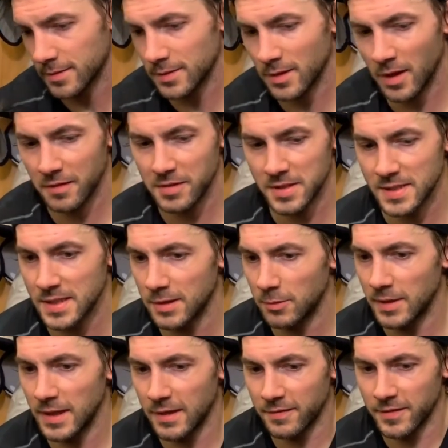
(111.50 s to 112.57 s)
obviously
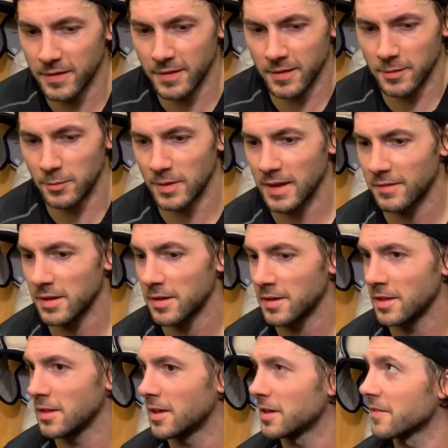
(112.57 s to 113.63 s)
we have uh, we have a,
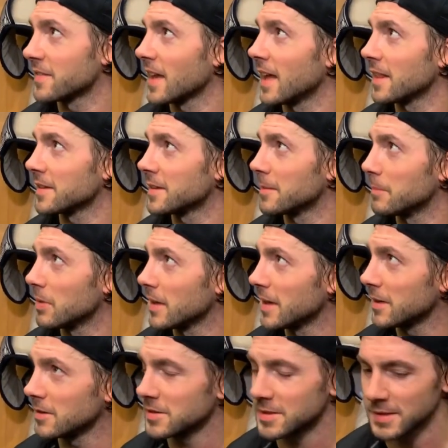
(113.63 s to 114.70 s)
lot of talented
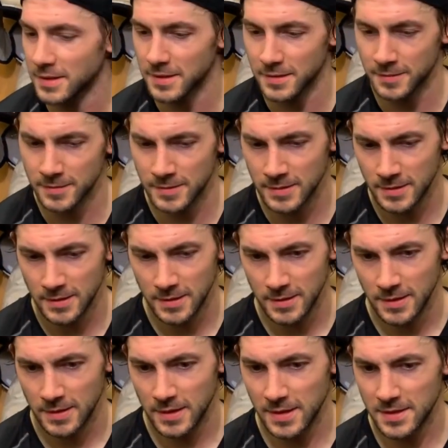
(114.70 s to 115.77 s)
players. Uh,
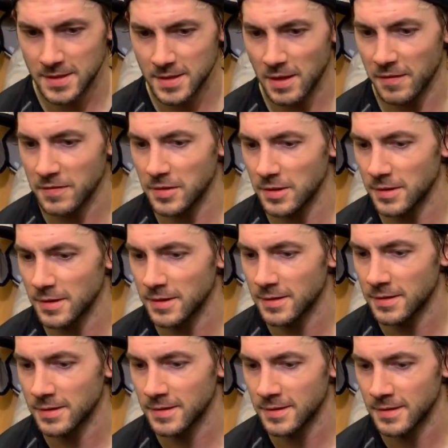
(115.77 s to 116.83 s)
it's tough to
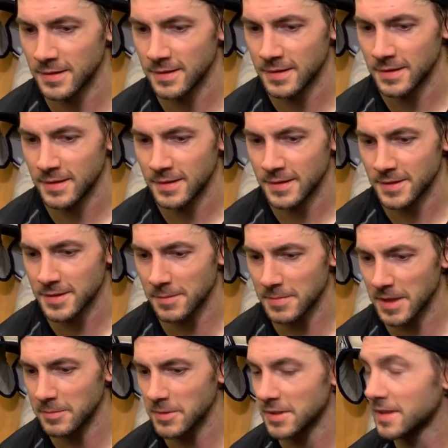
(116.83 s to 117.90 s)

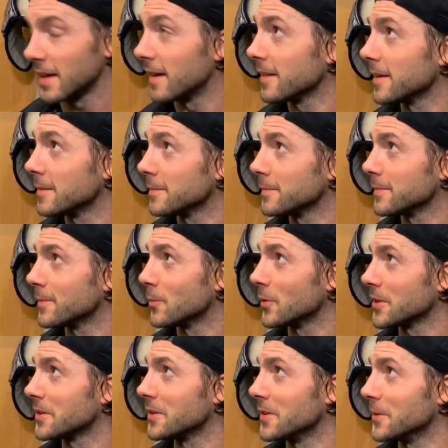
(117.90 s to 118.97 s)
sometimes to tell them
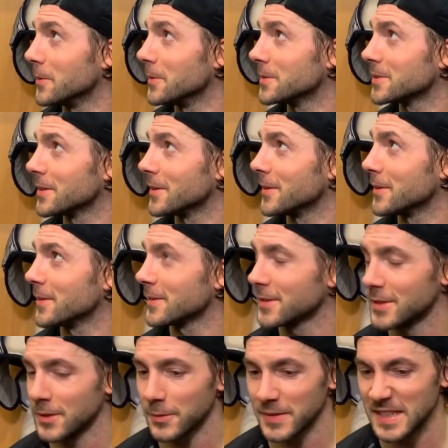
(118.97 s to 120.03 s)
what to do. So
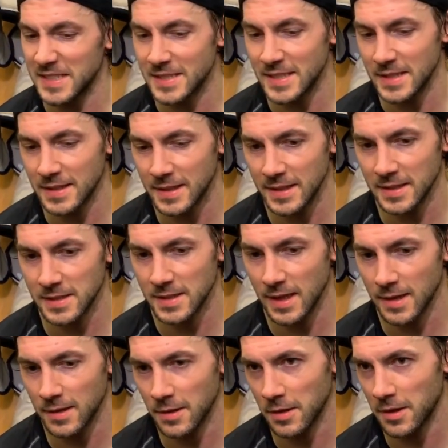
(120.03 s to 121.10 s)
you know they see things
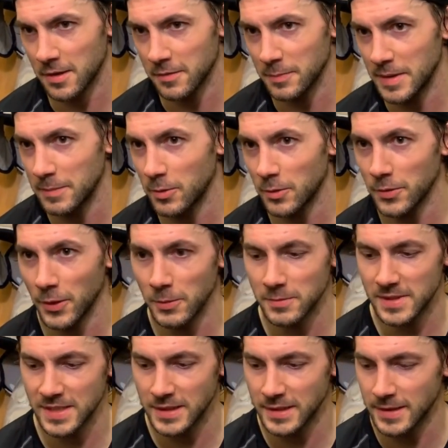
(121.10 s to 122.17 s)
that a lot of people
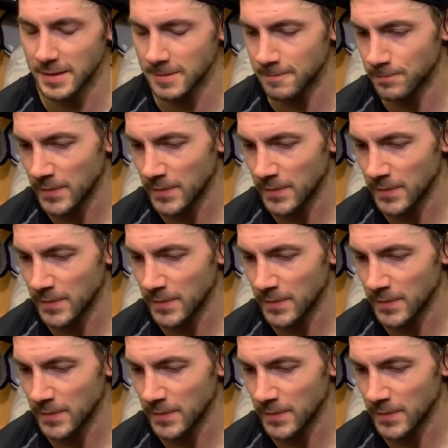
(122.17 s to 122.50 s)
don't see, and